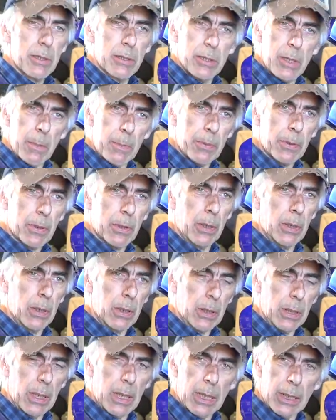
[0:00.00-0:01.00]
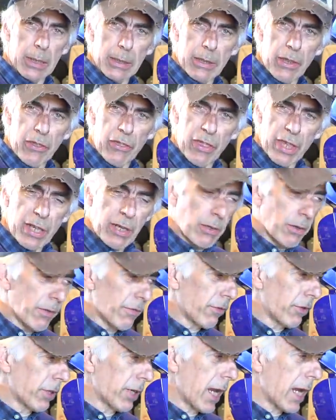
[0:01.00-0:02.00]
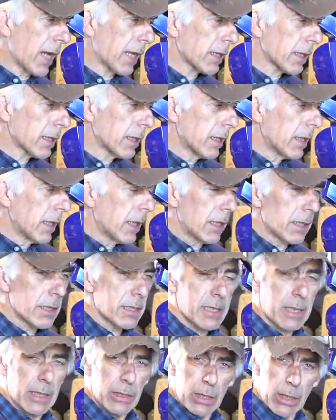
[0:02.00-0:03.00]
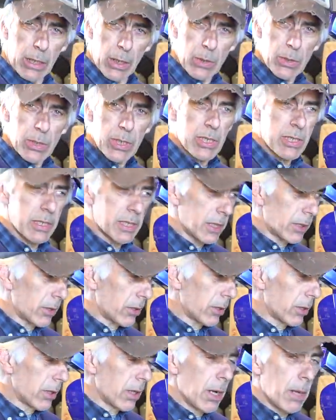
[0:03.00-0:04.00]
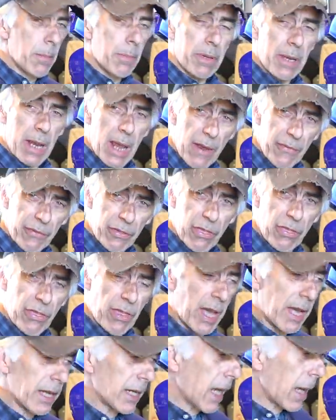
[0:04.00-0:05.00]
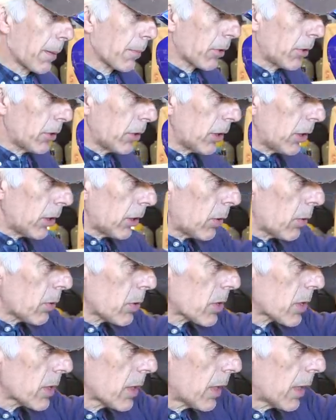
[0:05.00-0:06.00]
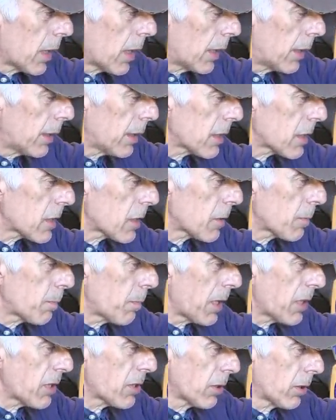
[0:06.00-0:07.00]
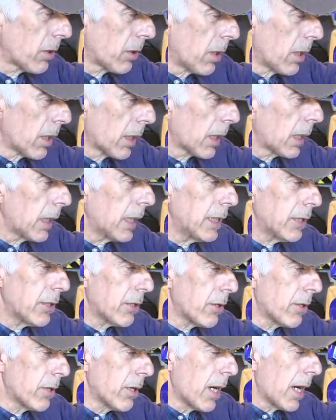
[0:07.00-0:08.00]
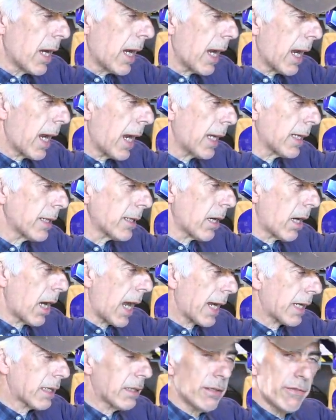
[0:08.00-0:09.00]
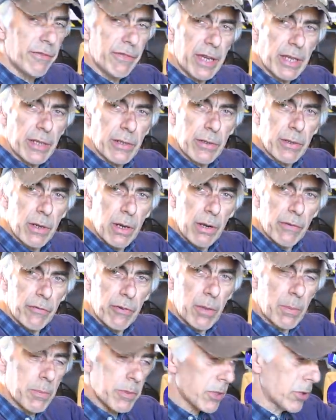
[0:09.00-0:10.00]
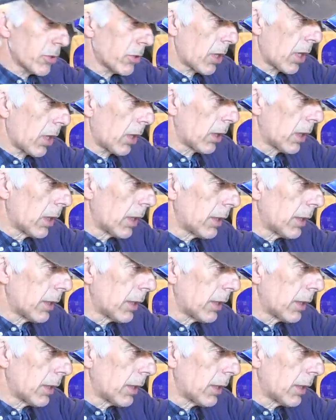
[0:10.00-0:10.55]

typical thinner for that, a cellulose thinner. But after that, I'm going to use this special cleaner and activator from Sudal